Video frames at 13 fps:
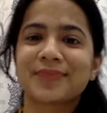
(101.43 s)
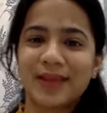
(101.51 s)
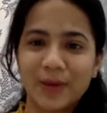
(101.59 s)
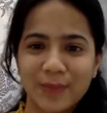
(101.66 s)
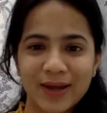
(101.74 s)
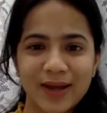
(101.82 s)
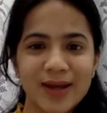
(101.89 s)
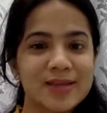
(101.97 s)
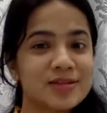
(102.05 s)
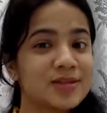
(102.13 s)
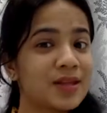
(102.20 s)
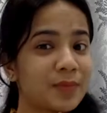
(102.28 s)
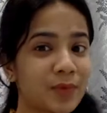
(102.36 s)
Okay,
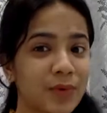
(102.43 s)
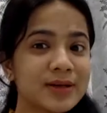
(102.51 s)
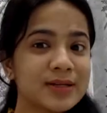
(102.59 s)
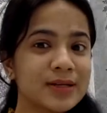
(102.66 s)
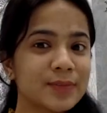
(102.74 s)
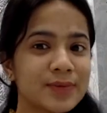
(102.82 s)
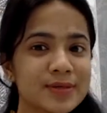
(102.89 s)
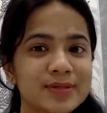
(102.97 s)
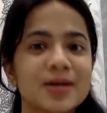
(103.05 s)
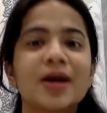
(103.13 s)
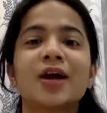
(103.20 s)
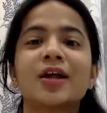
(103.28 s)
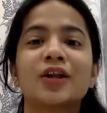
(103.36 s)
so number one tip is
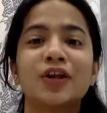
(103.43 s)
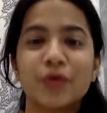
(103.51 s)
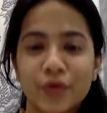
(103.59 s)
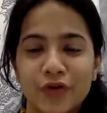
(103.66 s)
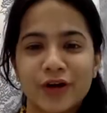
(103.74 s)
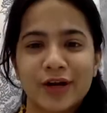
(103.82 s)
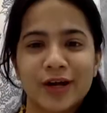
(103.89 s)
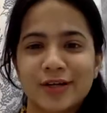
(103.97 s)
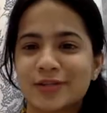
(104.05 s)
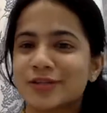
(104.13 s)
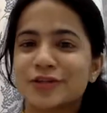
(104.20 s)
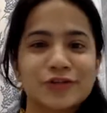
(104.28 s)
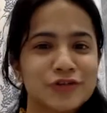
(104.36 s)
know your client,
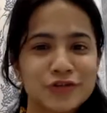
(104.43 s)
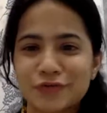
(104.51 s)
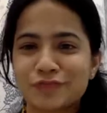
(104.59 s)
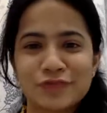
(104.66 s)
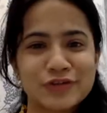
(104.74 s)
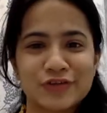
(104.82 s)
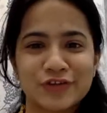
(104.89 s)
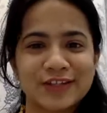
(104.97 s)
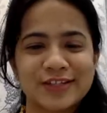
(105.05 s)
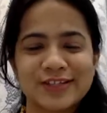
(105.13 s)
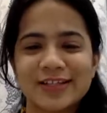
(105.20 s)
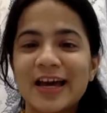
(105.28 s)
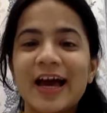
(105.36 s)
don't miss on it.
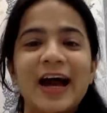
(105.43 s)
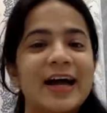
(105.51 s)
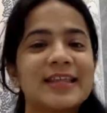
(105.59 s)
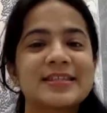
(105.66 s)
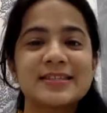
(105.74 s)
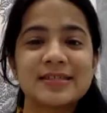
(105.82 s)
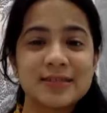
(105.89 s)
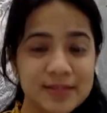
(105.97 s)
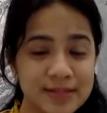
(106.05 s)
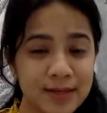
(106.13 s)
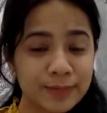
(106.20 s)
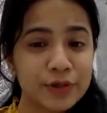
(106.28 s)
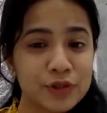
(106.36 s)
And
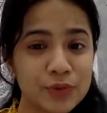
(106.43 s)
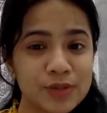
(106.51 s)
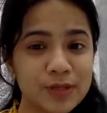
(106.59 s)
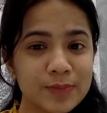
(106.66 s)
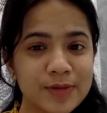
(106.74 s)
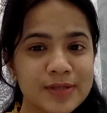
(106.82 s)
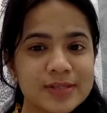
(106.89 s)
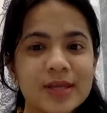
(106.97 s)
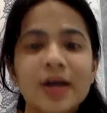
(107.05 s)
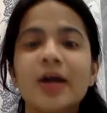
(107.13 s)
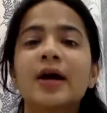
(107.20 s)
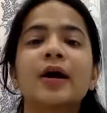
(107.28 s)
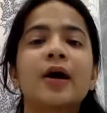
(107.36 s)
number two tip is
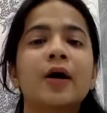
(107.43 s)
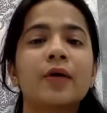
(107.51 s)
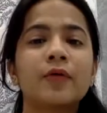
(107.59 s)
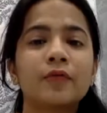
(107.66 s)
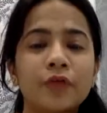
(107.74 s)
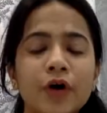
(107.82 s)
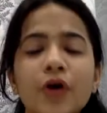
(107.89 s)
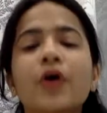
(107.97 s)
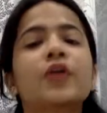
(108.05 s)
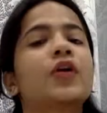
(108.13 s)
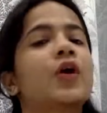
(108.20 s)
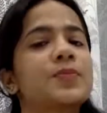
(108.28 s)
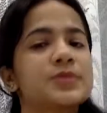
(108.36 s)
work on
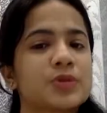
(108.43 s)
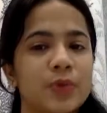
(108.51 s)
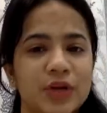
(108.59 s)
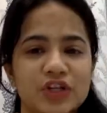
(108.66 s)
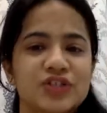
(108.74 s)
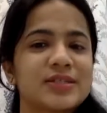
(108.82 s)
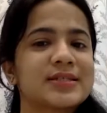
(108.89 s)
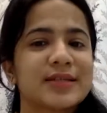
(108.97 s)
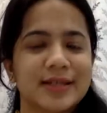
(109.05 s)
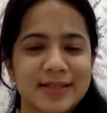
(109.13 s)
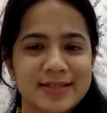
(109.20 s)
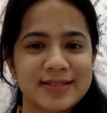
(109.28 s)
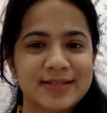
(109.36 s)
your observation
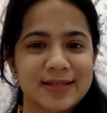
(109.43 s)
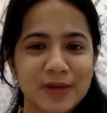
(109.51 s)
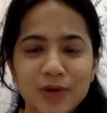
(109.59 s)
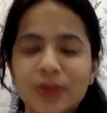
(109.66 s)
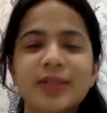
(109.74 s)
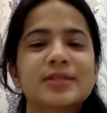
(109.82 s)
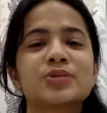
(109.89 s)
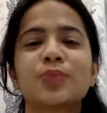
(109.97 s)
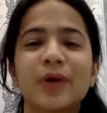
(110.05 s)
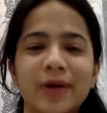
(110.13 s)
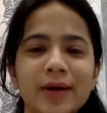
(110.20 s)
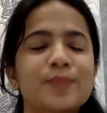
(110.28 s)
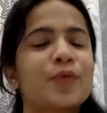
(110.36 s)
skills. That's
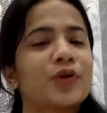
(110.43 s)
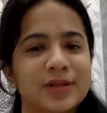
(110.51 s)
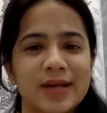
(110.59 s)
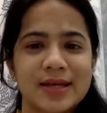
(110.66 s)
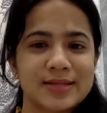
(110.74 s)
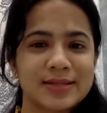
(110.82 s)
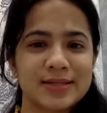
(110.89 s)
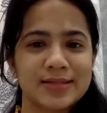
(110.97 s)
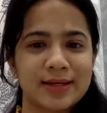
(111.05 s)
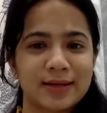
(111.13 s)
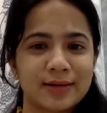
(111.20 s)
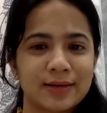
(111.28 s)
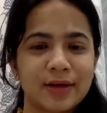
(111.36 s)
very important as a
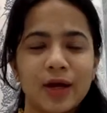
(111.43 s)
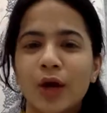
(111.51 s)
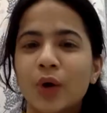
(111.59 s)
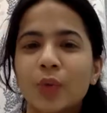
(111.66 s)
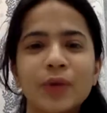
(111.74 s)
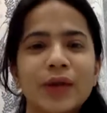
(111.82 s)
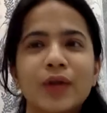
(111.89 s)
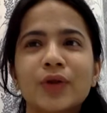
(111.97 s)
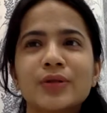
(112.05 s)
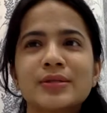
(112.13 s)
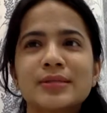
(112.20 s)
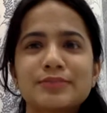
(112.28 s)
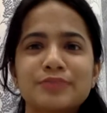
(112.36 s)
designer. We cannot
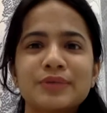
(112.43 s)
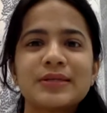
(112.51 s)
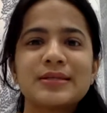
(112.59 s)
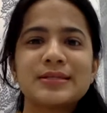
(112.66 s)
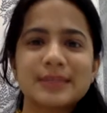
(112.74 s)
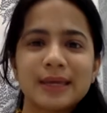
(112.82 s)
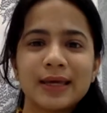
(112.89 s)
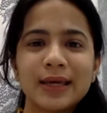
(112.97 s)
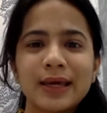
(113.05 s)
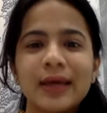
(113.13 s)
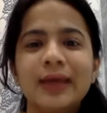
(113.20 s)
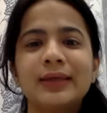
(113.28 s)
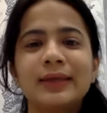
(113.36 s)
simply say,
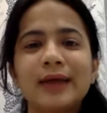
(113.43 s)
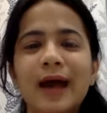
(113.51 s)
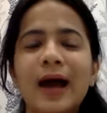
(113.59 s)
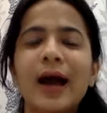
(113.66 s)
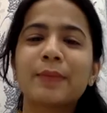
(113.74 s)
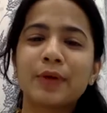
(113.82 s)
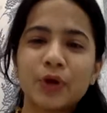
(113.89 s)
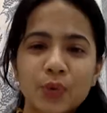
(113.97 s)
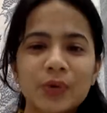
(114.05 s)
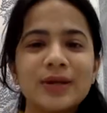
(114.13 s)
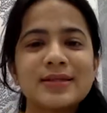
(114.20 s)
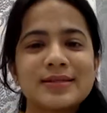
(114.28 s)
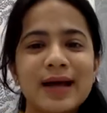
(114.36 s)
yeah, I'm a cool
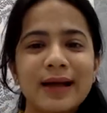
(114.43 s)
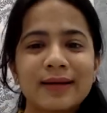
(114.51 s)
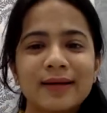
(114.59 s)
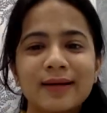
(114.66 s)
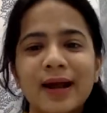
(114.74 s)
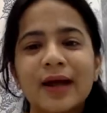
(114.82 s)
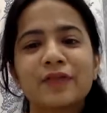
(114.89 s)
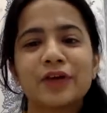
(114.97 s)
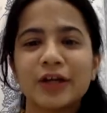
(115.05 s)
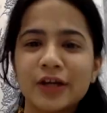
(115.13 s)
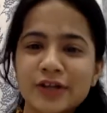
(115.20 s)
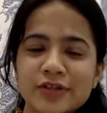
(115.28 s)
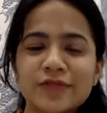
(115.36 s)
designer, I have
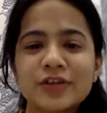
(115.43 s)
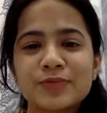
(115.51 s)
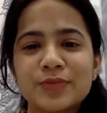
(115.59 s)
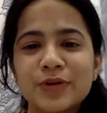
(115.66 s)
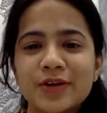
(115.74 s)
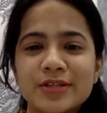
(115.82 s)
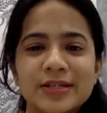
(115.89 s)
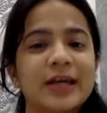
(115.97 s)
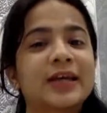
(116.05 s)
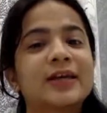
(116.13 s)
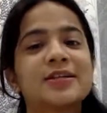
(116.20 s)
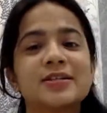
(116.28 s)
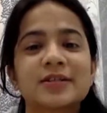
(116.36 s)
years of experience, I
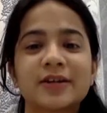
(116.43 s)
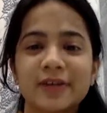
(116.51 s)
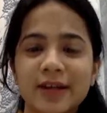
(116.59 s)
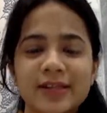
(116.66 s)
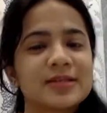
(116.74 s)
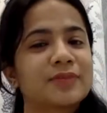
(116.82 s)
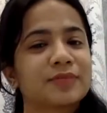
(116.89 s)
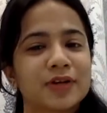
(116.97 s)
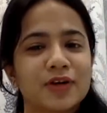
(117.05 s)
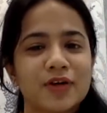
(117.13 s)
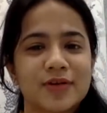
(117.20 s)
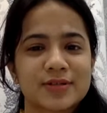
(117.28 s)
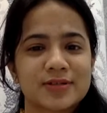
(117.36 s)
can create something
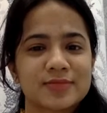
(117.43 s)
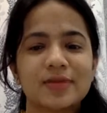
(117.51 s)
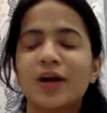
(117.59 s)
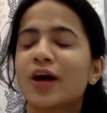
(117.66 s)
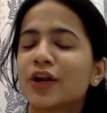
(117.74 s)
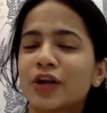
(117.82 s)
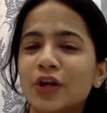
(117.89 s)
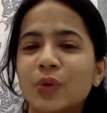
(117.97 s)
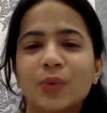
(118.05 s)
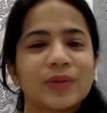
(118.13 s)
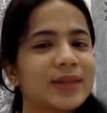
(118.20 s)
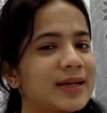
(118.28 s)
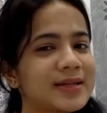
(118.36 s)
awesome. No,
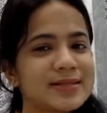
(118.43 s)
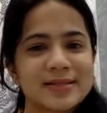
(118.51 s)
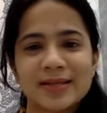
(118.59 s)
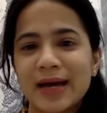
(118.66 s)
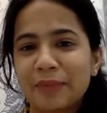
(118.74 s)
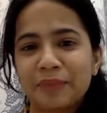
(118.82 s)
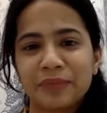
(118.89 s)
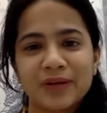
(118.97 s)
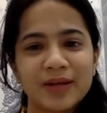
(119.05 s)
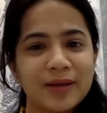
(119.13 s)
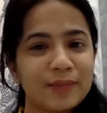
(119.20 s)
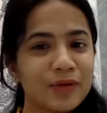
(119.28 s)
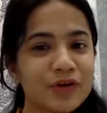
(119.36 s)
that doesn't happen,
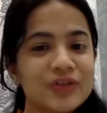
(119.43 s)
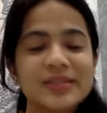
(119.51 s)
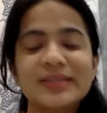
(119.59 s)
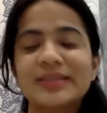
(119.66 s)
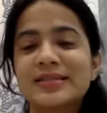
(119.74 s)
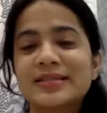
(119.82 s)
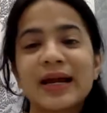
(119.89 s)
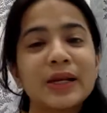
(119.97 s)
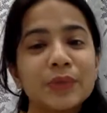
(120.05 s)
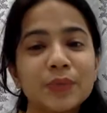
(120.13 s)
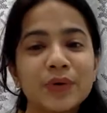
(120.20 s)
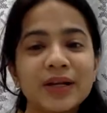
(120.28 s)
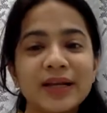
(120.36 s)
because in design
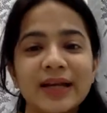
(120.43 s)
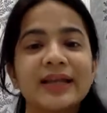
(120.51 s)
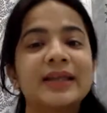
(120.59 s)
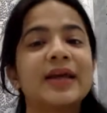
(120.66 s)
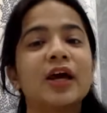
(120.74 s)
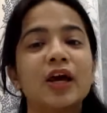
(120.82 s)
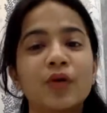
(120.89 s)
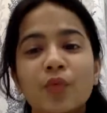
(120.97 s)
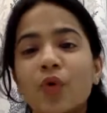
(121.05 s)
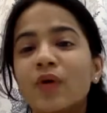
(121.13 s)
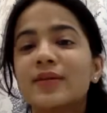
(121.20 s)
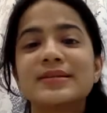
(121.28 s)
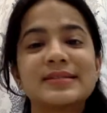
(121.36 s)
world it
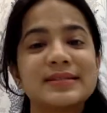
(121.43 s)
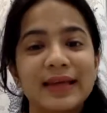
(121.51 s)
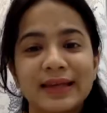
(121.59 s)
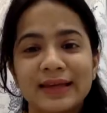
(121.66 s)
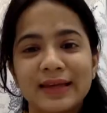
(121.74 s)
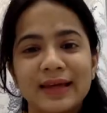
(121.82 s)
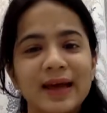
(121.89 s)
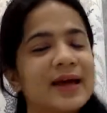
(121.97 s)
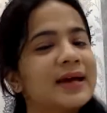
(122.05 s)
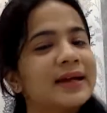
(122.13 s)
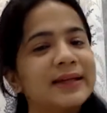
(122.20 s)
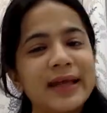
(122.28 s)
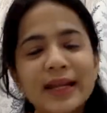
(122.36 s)
evolves daily.
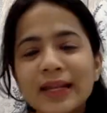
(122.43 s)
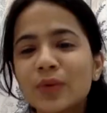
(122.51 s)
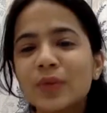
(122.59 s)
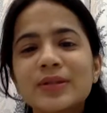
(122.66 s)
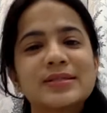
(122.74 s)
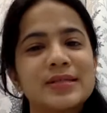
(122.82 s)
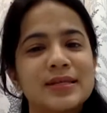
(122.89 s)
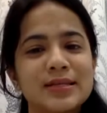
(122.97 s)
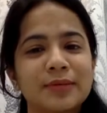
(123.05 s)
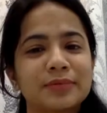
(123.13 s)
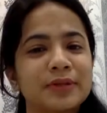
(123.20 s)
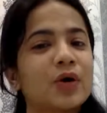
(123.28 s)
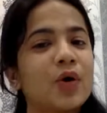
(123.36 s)
Daily see
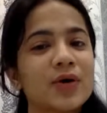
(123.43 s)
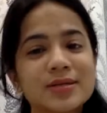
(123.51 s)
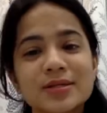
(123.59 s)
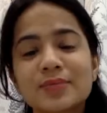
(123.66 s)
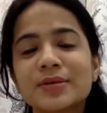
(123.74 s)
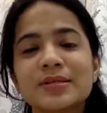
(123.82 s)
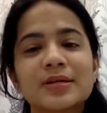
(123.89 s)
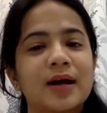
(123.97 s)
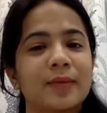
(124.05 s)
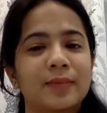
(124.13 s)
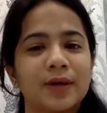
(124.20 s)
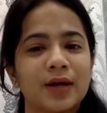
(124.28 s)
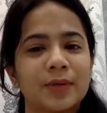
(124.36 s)
something awesome is
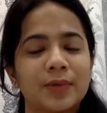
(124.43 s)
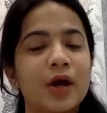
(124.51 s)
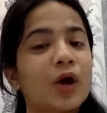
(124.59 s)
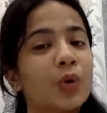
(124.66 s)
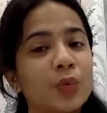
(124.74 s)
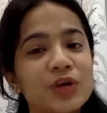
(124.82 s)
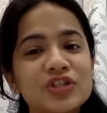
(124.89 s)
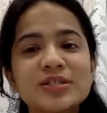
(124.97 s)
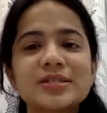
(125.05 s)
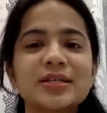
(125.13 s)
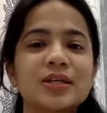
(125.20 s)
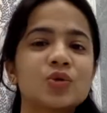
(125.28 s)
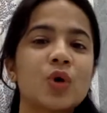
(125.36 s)
coming up. We just
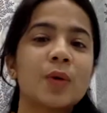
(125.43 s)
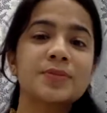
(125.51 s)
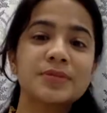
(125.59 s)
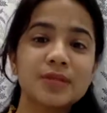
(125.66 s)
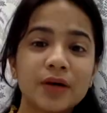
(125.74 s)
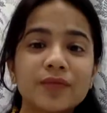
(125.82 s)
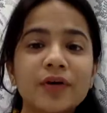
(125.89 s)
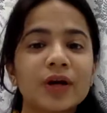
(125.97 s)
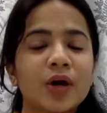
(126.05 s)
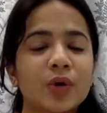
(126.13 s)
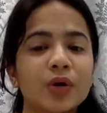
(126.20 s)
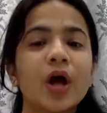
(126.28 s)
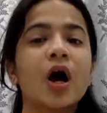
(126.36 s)
need to observe
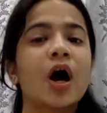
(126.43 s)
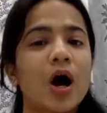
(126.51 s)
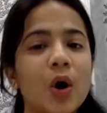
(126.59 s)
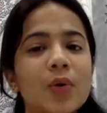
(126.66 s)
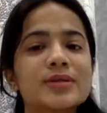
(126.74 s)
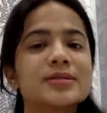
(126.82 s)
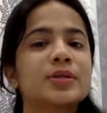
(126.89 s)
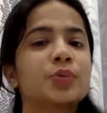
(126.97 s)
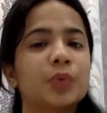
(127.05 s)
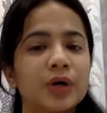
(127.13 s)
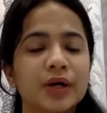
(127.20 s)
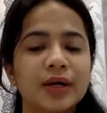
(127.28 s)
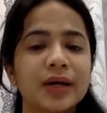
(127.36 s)
around how is it
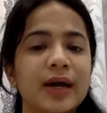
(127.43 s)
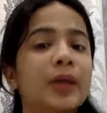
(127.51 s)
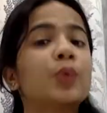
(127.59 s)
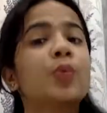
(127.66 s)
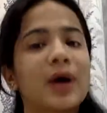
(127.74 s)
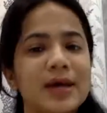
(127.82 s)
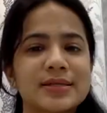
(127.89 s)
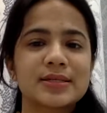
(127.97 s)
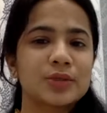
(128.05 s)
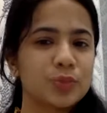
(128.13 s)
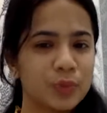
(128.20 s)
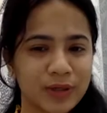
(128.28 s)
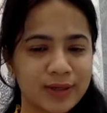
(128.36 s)
working and why is it
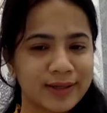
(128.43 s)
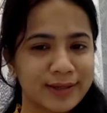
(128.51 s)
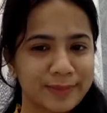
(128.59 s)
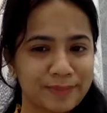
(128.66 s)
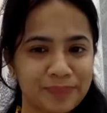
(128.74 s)
working.